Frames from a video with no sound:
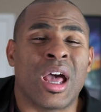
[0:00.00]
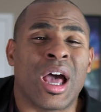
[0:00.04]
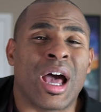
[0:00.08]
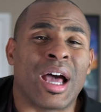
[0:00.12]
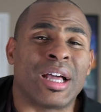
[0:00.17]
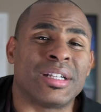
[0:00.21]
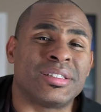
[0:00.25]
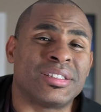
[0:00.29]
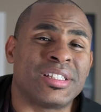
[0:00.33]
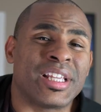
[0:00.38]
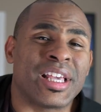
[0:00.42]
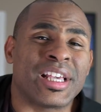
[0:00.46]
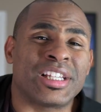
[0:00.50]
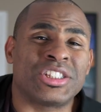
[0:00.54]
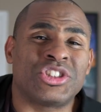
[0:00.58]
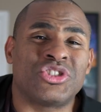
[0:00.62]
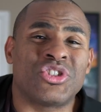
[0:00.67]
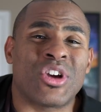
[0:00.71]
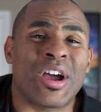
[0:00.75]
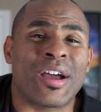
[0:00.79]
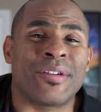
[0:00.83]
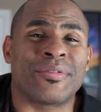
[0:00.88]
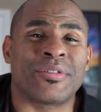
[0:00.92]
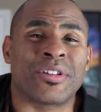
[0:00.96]
I test
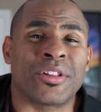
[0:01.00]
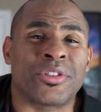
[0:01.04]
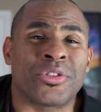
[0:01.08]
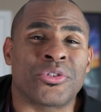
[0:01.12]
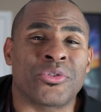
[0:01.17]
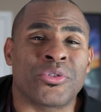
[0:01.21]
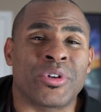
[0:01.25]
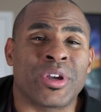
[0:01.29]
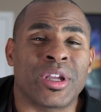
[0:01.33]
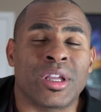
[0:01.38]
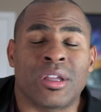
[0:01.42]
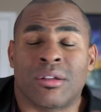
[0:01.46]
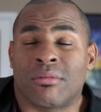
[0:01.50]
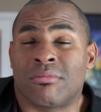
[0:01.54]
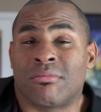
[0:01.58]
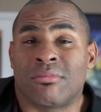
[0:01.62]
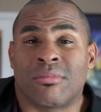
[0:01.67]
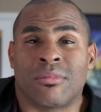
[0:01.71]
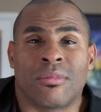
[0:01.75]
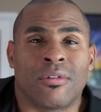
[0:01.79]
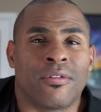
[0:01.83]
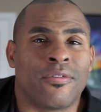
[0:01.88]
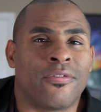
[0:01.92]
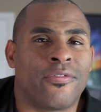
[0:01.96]
drive the 3,
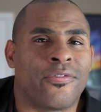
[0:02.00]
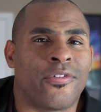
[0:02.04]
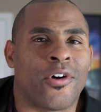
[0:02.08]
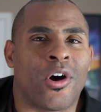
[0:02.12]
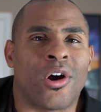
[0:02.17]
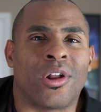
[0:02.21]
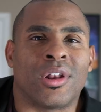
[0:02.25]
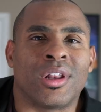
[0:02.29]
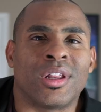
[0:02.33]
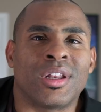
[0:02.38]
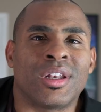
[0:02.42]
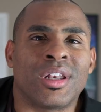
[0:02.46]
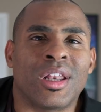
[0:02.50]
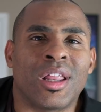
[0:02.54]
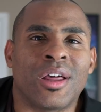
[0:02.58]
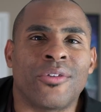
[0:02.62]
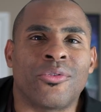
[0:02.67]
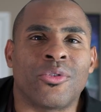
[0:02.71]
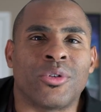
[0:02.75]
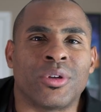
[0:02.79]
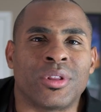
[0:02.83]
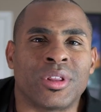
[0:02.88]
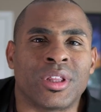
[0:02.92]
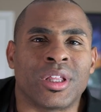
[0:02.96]
fall in
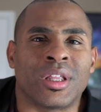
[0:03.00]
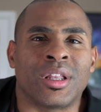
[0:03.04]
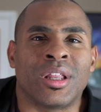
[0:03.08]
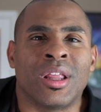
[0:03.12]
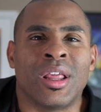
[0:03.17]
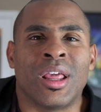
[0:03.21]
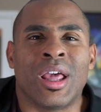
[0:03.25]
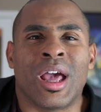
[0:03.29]
love with it.